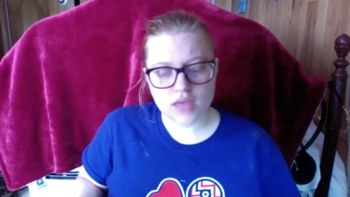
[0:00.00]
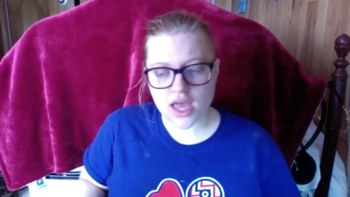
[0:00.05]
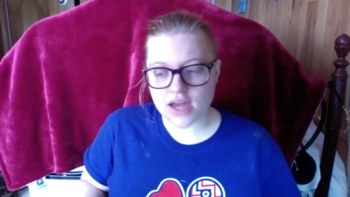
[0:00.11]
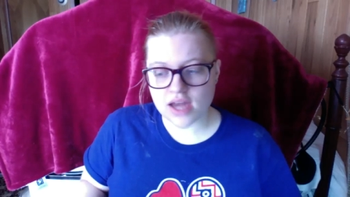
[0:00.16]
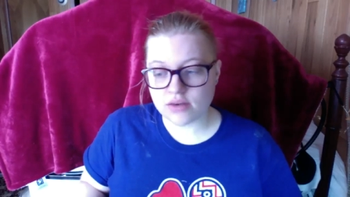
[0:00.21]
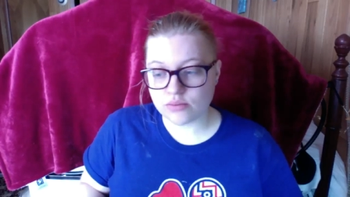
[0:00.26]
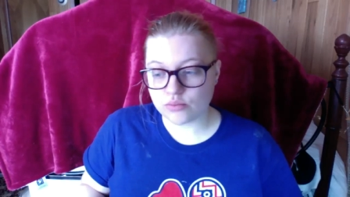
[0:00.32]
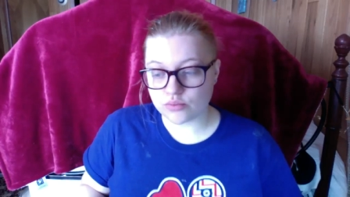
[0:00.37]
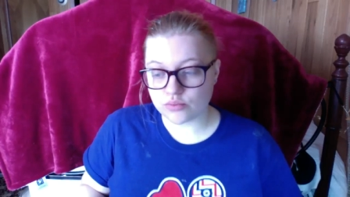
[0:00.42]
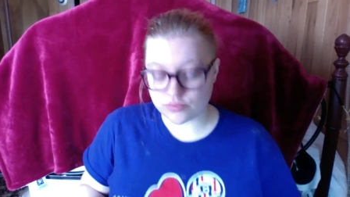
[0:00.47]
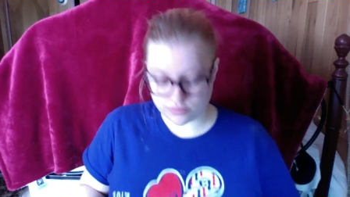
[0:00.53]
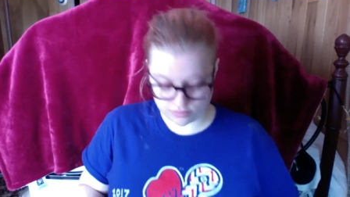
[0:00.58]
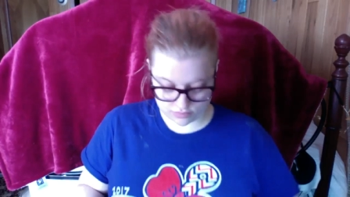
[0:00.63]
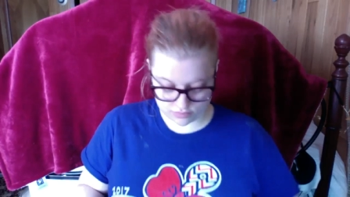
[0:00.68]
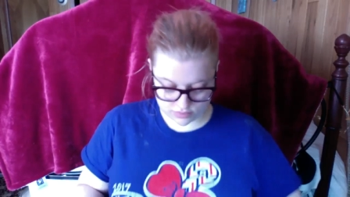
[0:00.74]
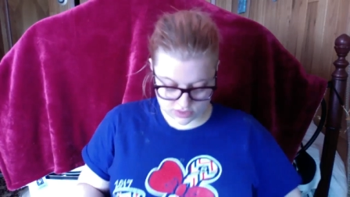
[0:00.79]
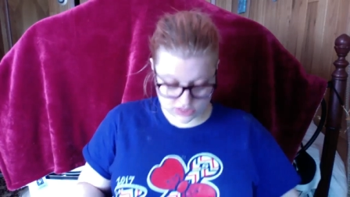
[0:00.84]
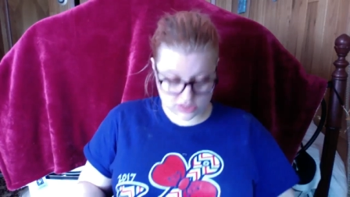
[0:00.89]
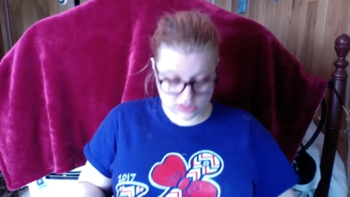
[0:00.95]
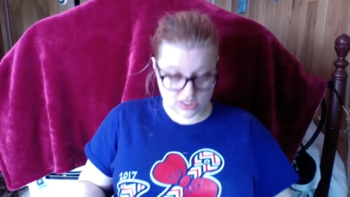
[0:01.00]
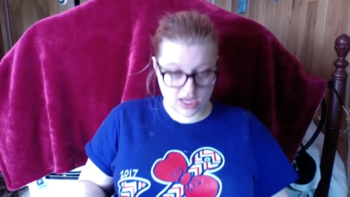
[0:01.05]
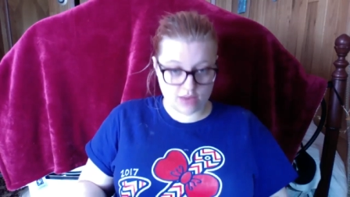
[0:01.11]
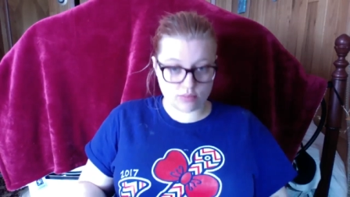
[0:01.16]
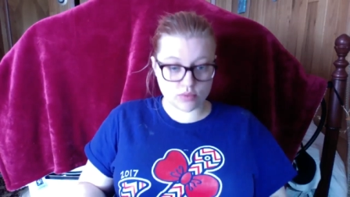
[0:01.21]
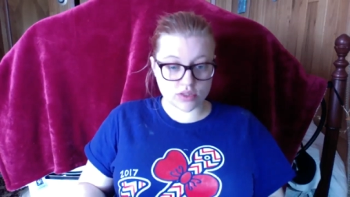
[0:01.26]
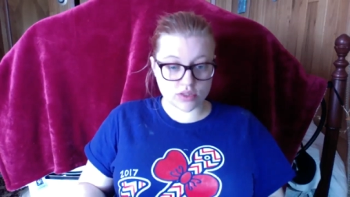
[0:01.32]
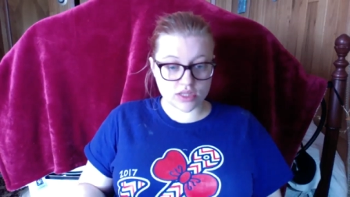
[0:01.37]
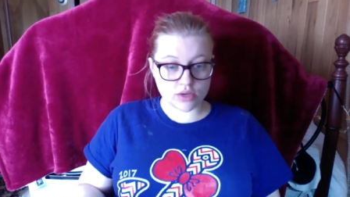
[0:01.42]
And this
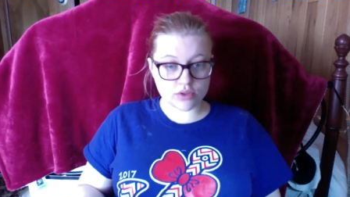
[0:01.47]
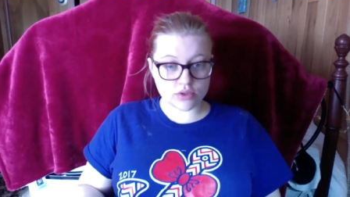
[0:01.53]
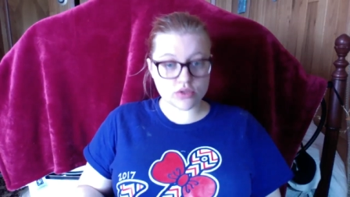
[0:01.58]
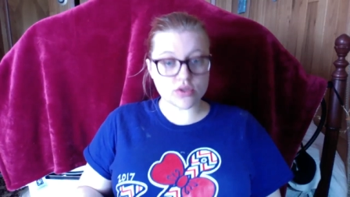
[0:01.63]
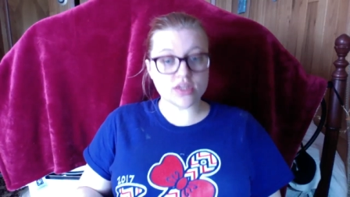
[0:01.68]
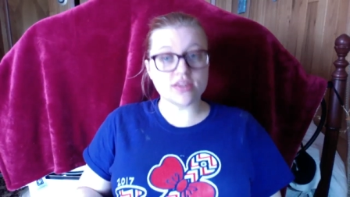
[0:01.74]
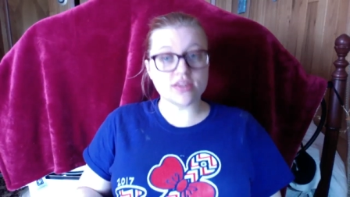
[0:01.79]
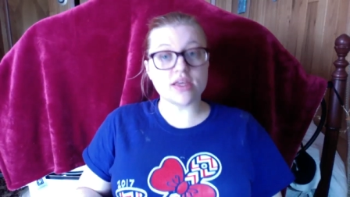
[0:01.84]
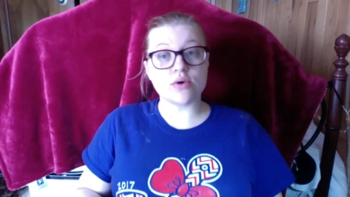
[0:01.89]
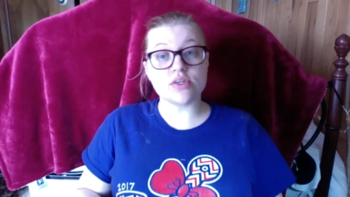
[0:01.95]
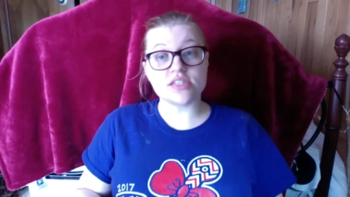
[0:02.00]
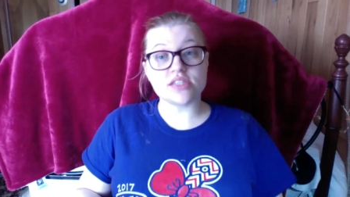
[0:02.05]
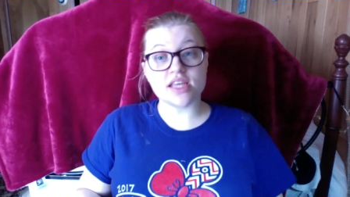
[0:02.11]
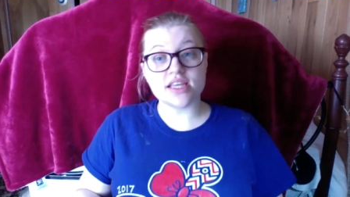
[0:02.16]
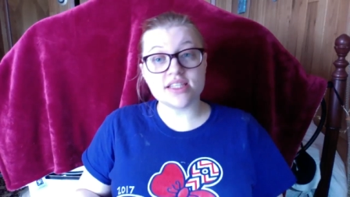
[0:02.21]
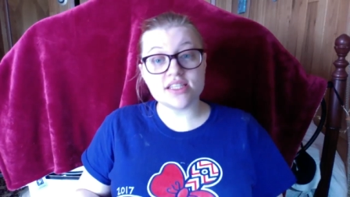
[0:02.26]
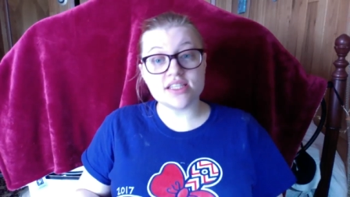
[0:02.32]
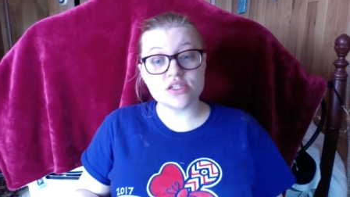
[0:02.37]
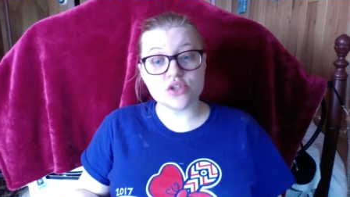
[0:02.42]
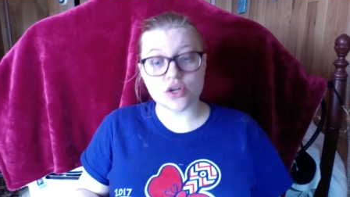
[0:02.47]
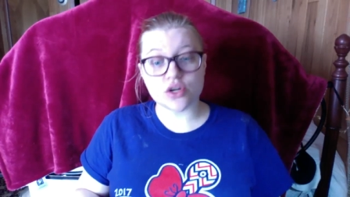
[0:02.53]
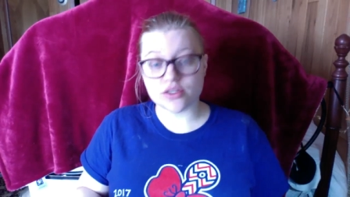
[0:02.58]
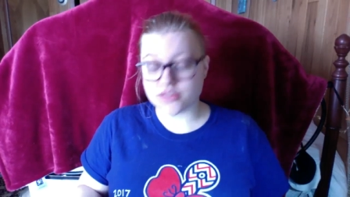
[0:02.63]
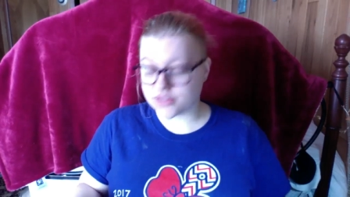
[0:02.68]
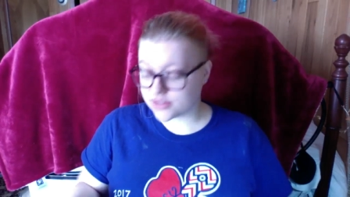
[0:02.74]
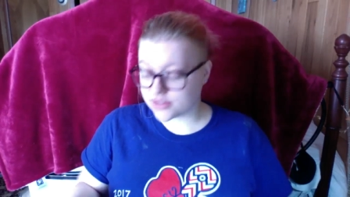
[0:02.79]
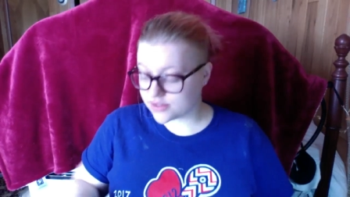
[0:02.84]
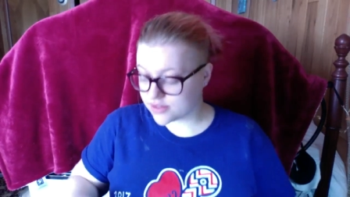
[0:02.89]
time when they were selling
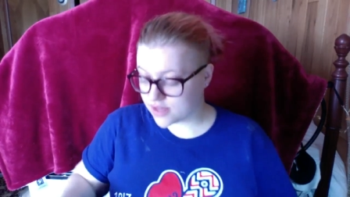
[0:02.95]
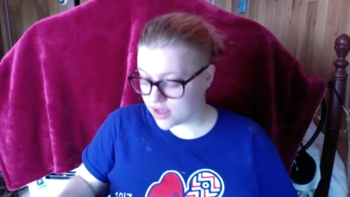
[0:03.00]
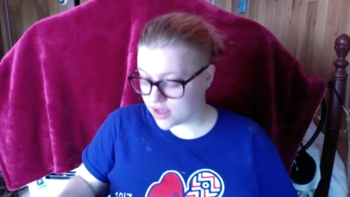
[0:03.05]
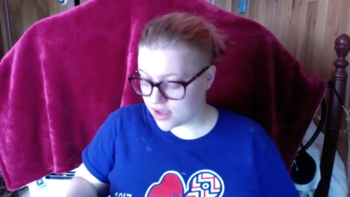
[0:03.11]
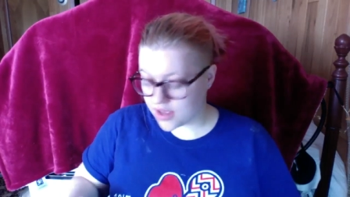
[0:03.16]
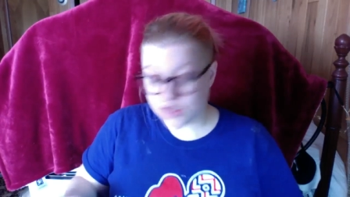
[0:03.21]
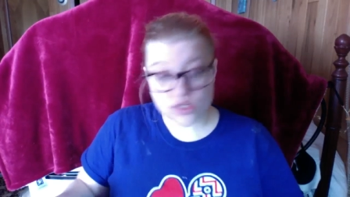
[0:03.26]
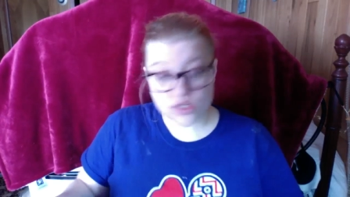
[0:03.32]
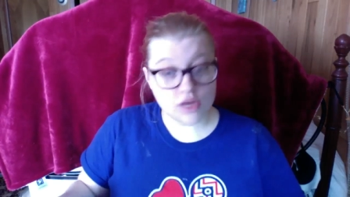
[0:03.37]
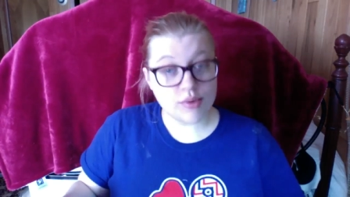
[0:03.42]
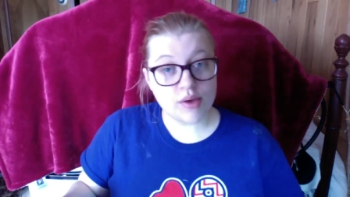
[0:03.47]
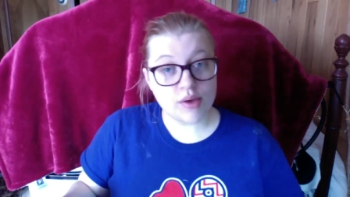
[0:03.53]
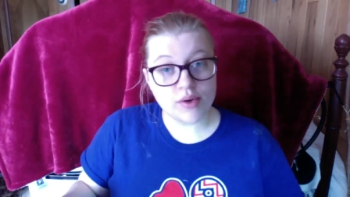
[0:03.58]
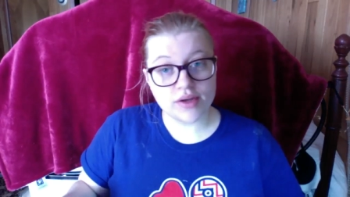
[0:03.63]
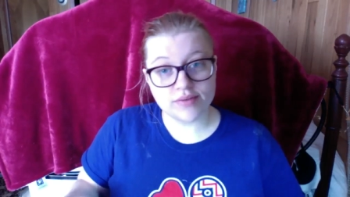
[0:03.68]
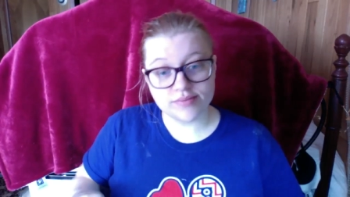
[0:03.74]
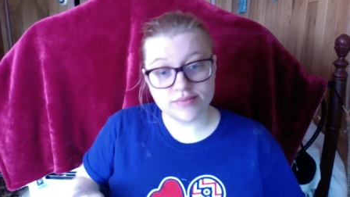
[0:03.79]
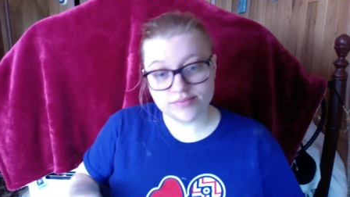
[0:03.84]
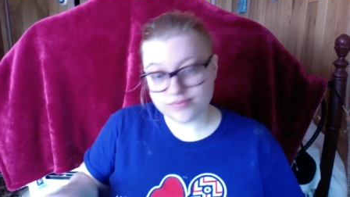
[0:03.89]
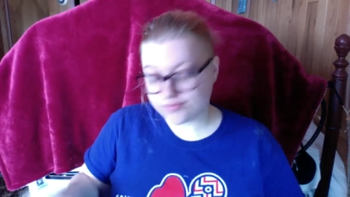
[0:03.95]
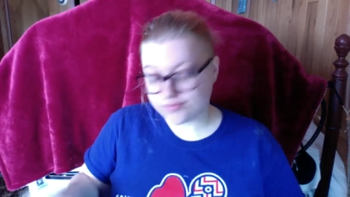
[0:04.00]
t-shirts, so I bought one.